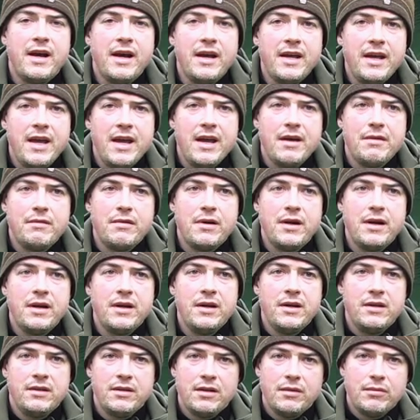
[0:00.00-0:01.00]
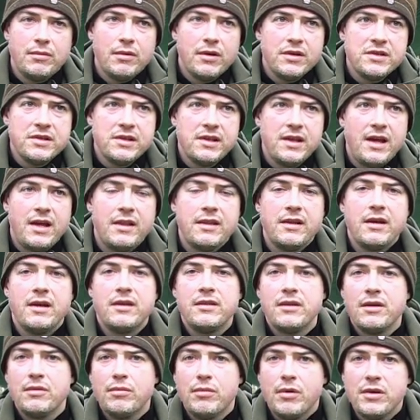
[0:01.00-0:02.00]
that era, there was
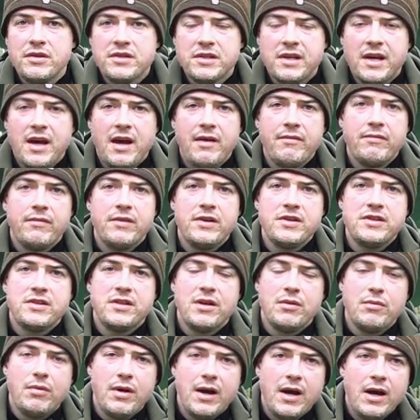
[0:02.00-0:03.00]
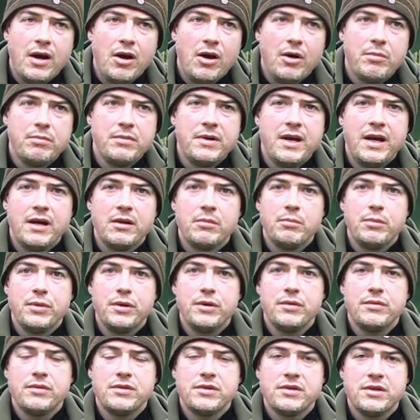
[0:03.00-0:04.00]
leather, there was canvas, there were hobnail
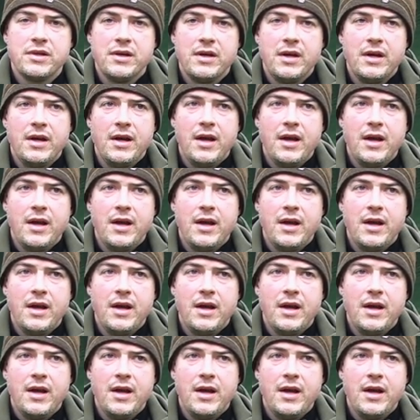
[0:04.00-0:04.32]
boots.